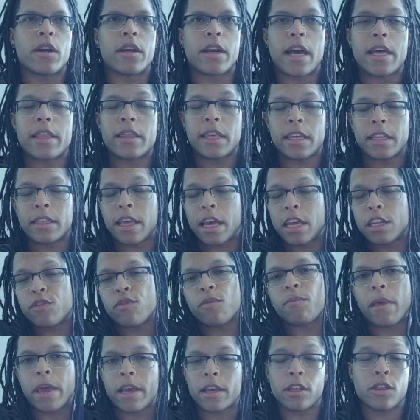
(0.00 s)
And I think that's
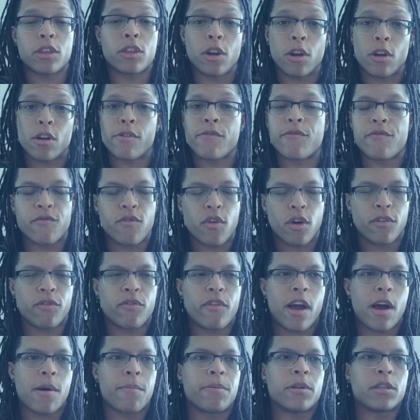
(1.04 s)
from like a 3rd and 4th
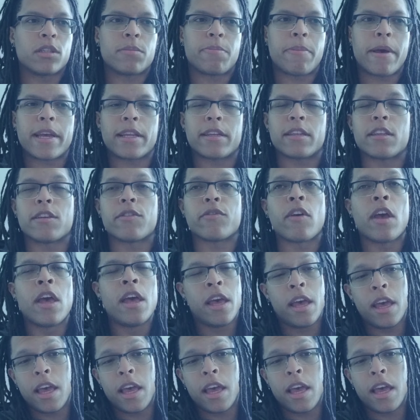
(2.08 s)
round perspective.